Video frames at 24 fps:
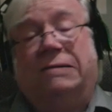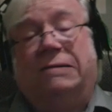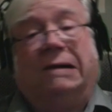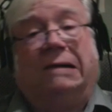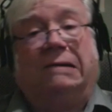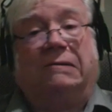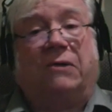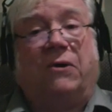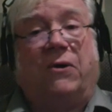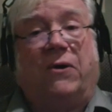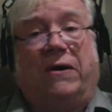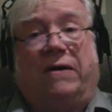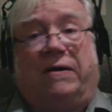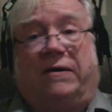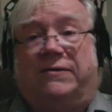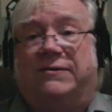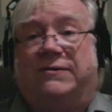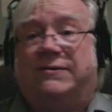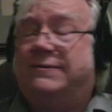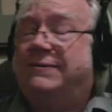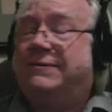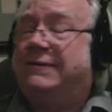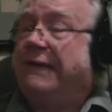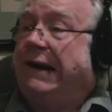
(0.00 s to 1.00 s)
of
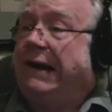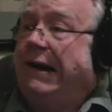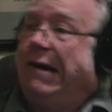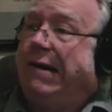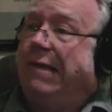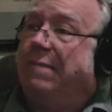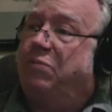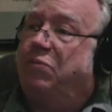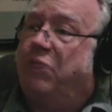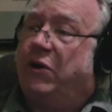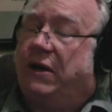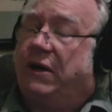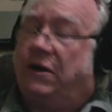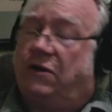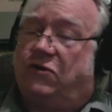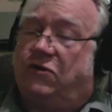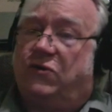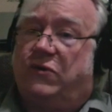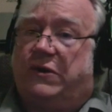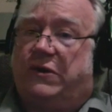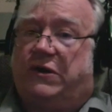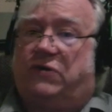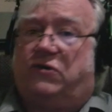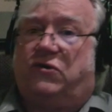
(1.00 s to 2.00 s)
course, putting
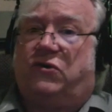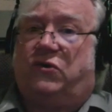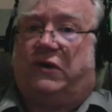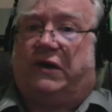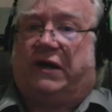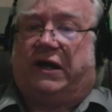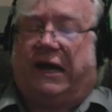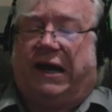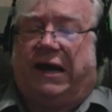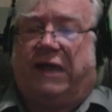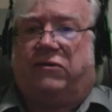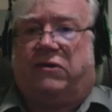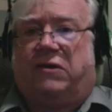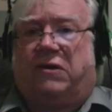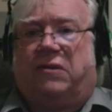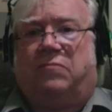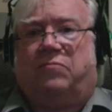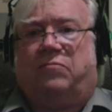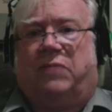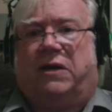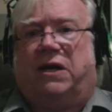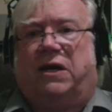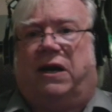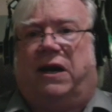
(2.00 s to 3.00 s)
two and two together,
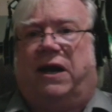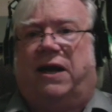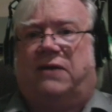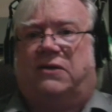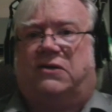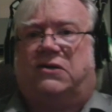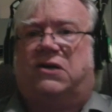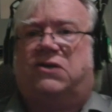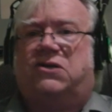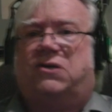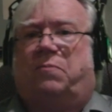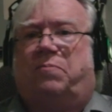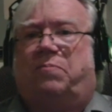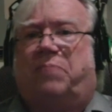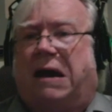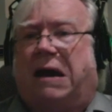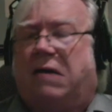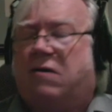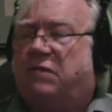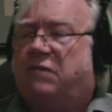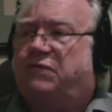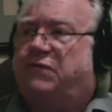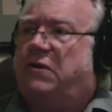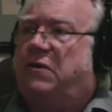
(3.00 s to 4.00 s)
but it had such a
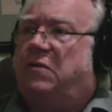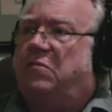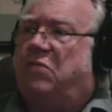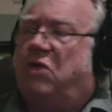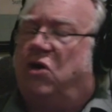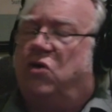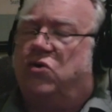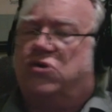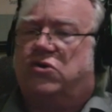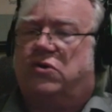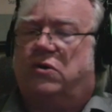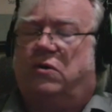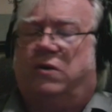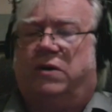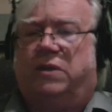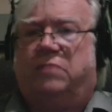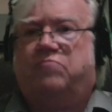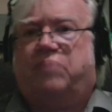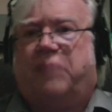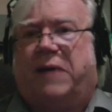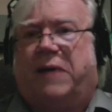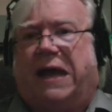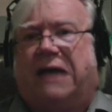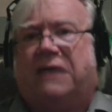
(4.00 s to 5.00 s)
powerful emotional
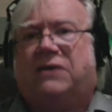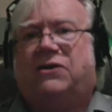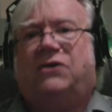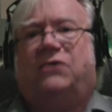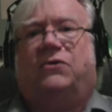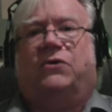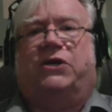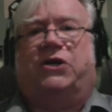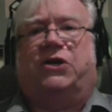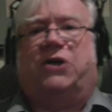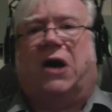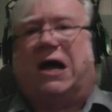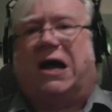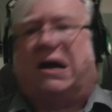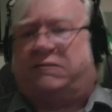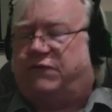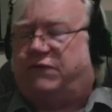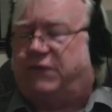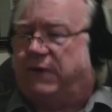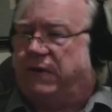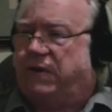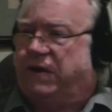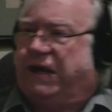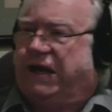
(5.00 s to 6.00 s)
impact, you would not
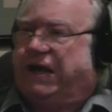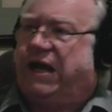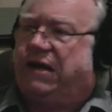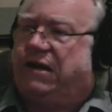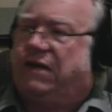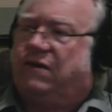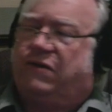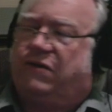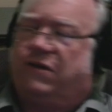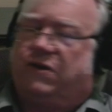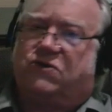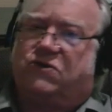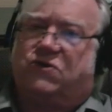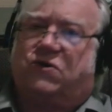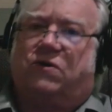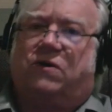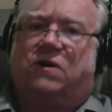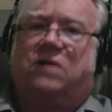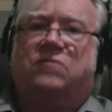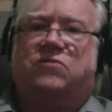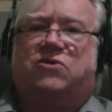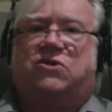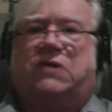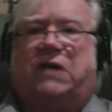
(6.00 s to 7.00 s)
forget the
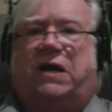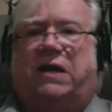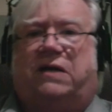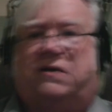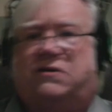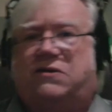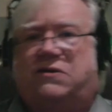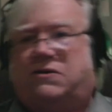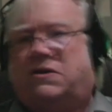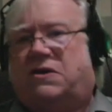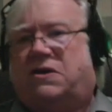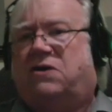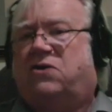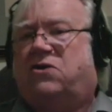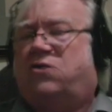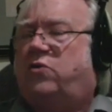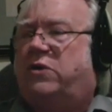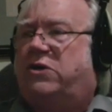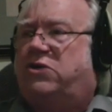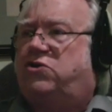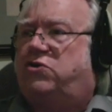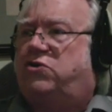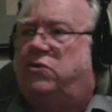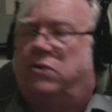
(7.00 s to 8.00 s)
circumstances under
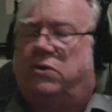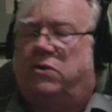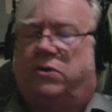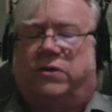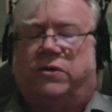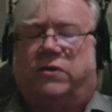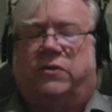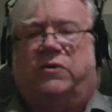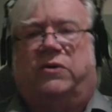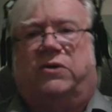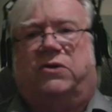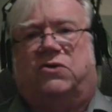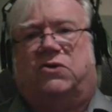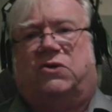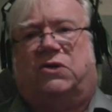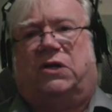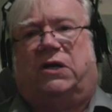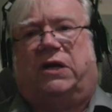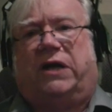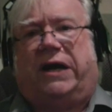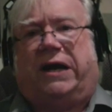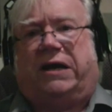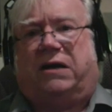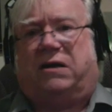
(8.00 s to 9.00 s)
which you learned that she
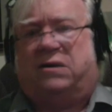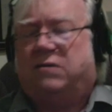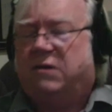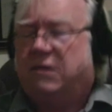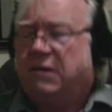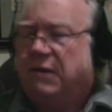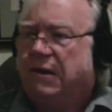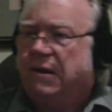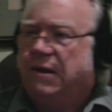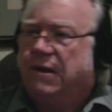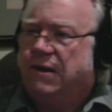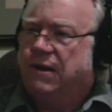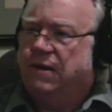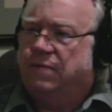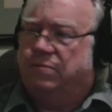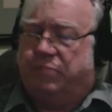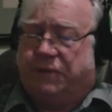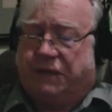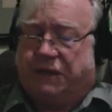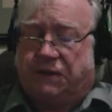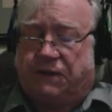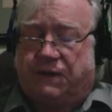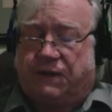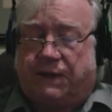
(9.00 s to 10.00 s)
had
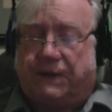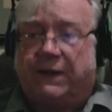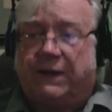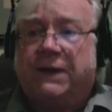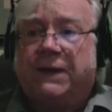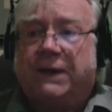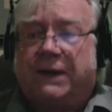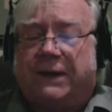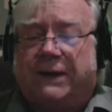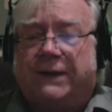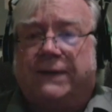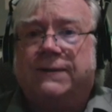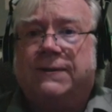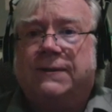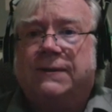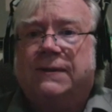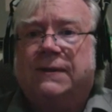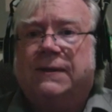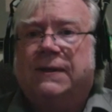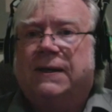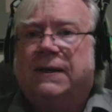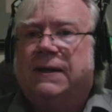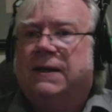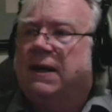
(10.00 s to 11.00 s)
been killed.
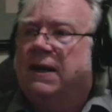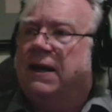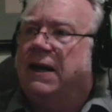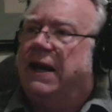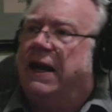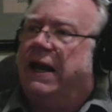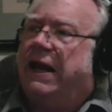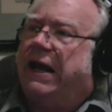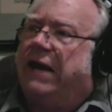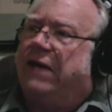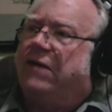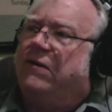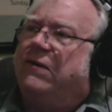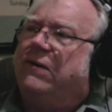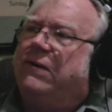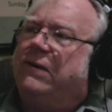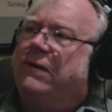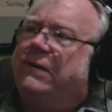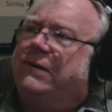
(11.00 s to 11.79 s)
And,